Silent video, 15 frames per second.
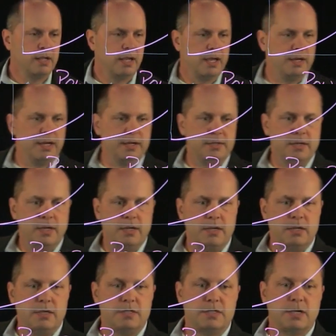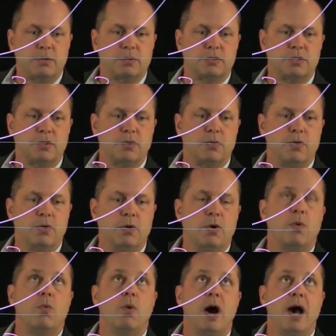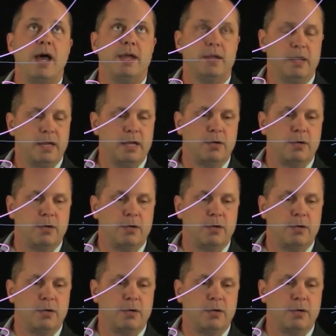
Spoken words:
And it is equal to y